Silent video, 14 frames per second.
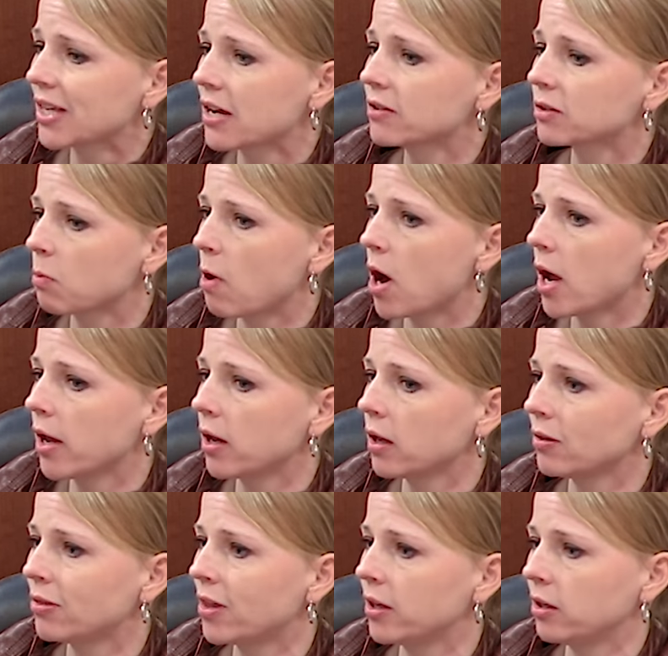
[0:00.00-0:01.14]
sense
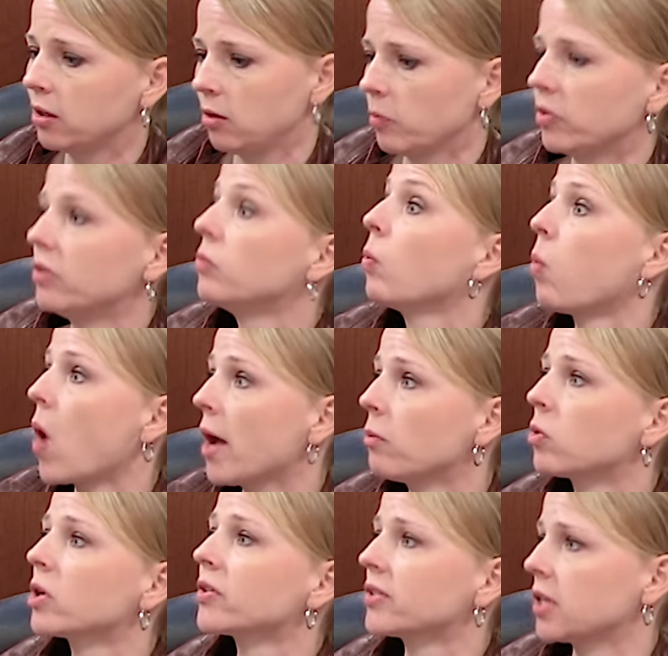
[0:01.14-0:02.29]
why the,
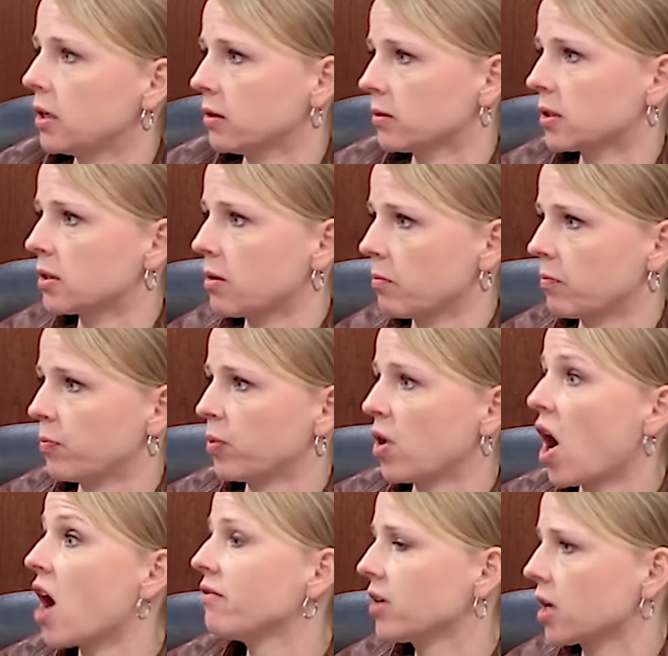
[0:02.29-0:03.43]
why we're seeing some
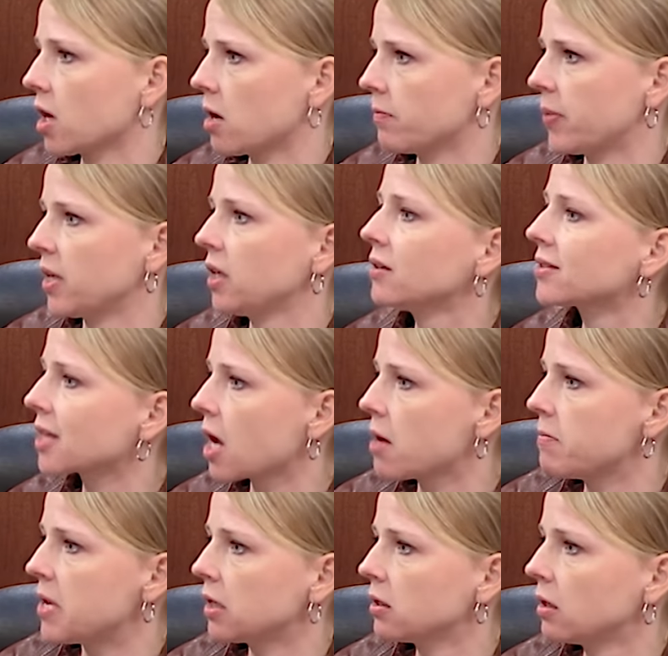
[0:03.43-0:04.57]
private companies
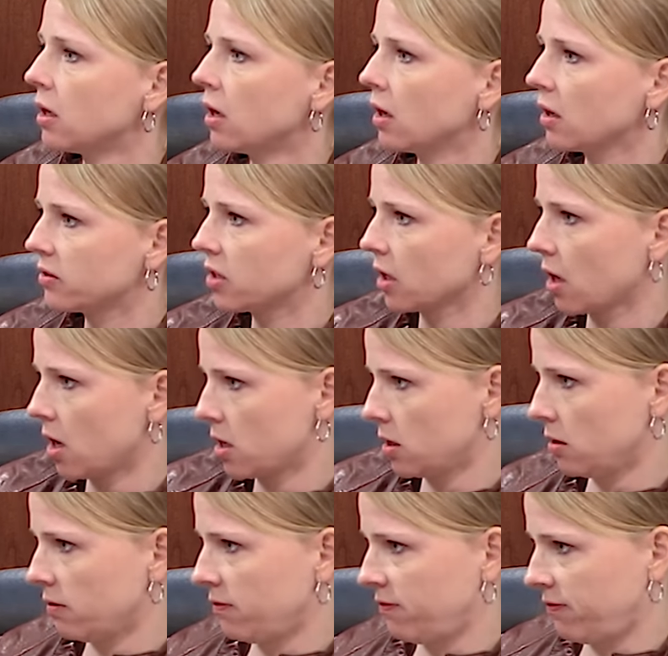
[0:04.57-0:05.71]
come in to kind
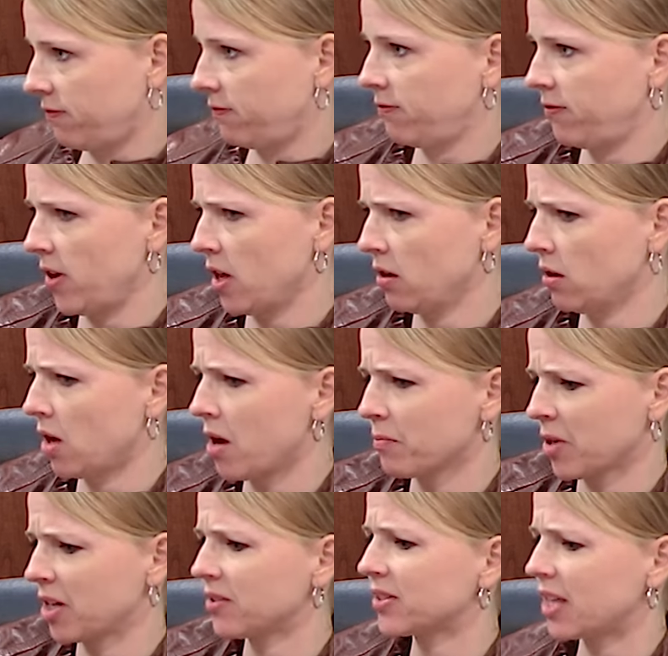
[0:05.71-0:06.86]
of fill
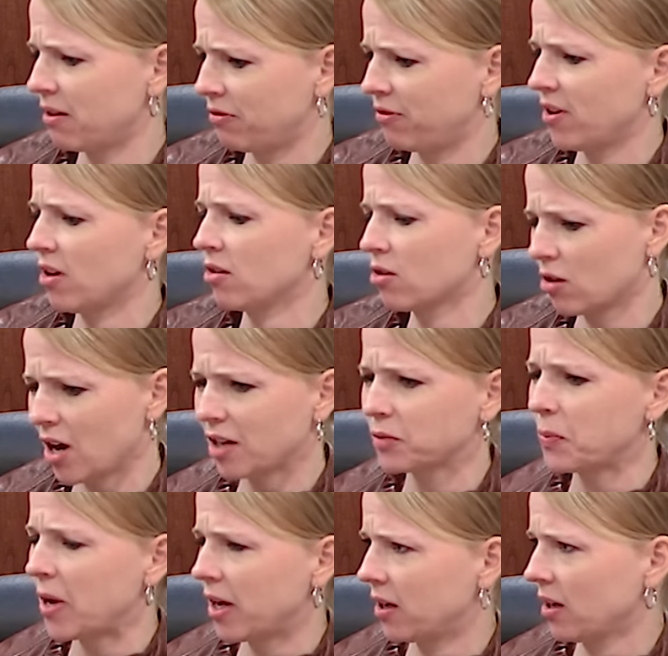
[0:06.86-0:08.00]
I'm going to say fill
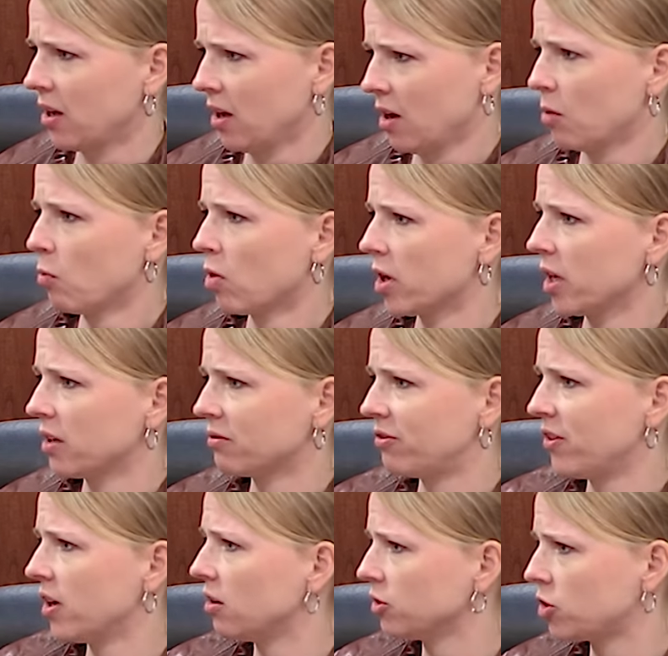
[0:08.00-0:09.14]
correct my wording
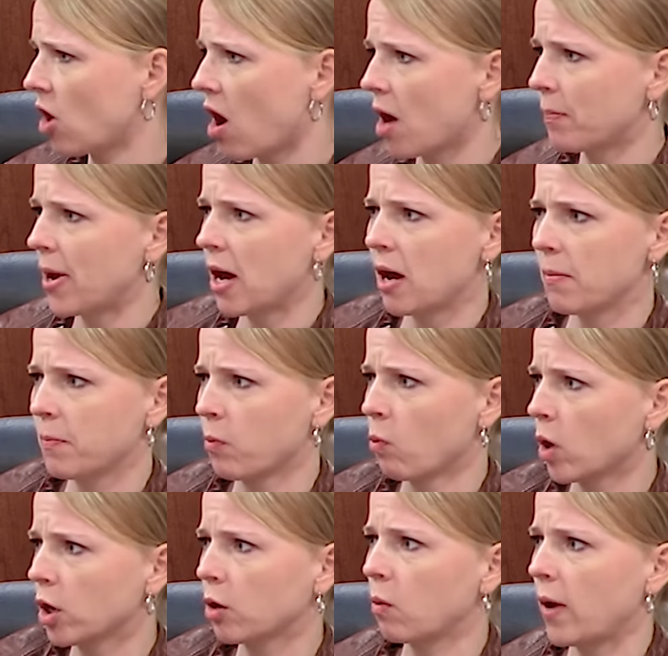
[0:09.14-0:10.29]
fill top up
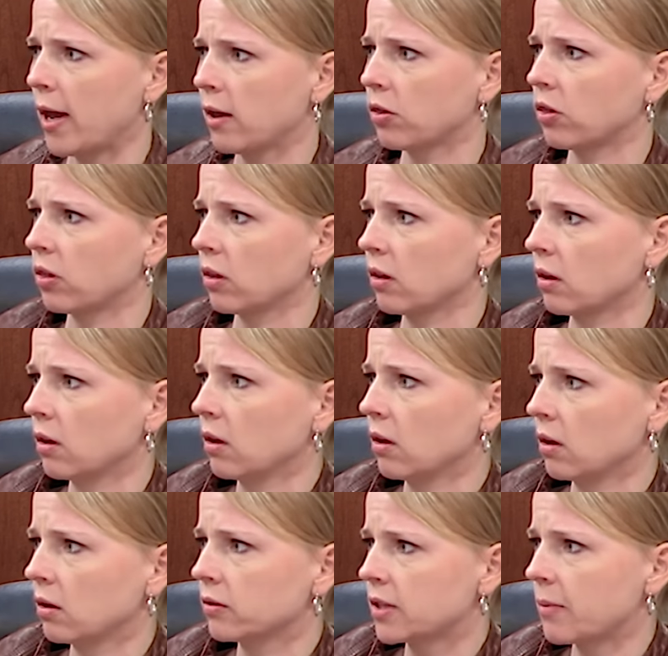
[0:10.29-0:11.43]
work with yeah
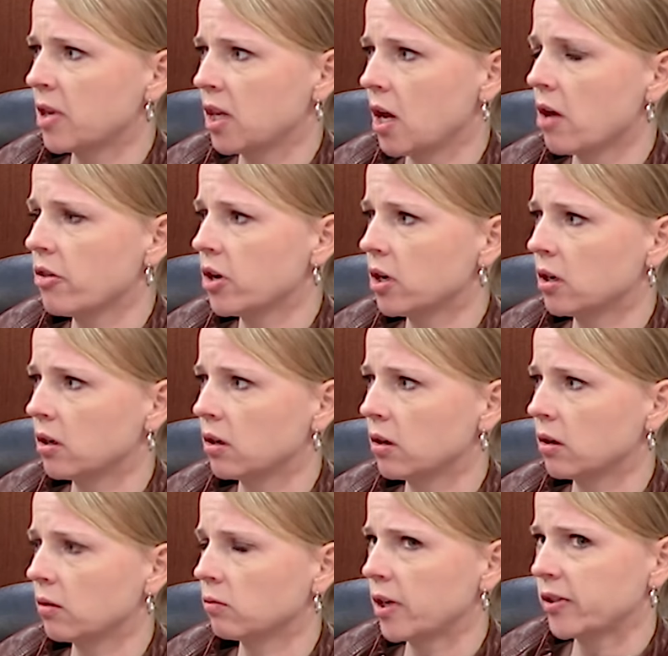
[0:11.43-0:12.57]
some of the
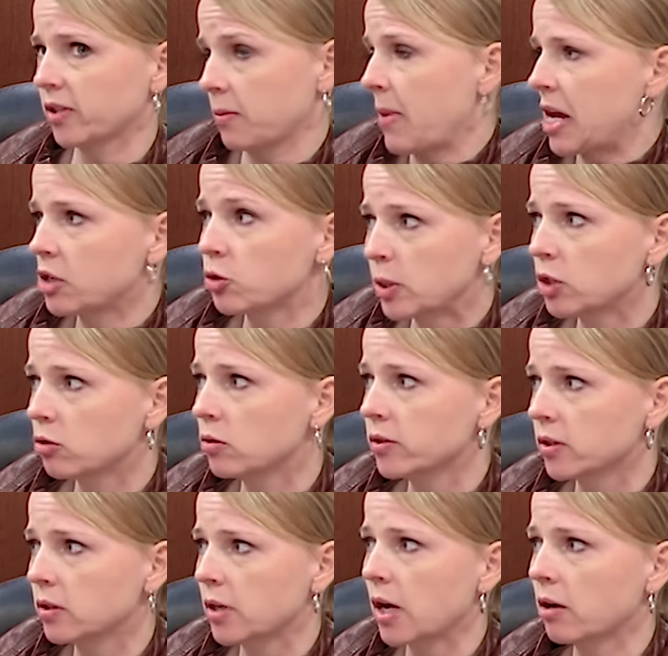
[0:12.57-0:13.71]
other risk management
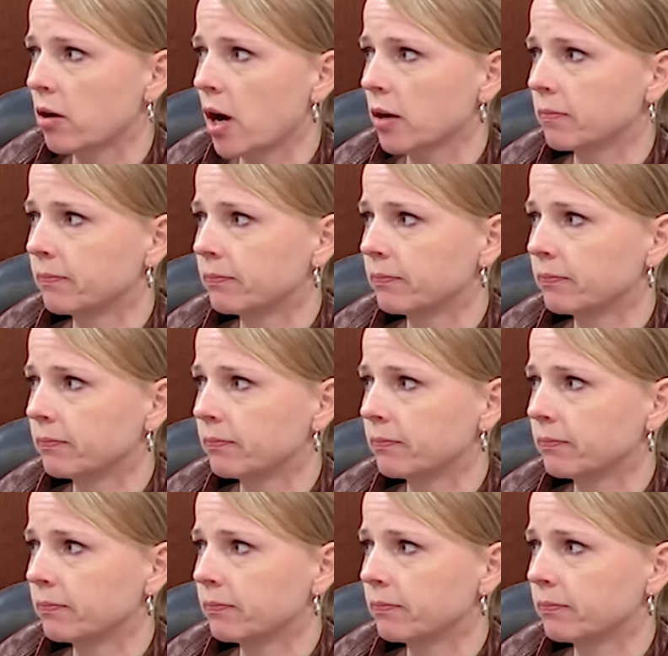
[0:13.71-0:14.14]
tools is right. that correct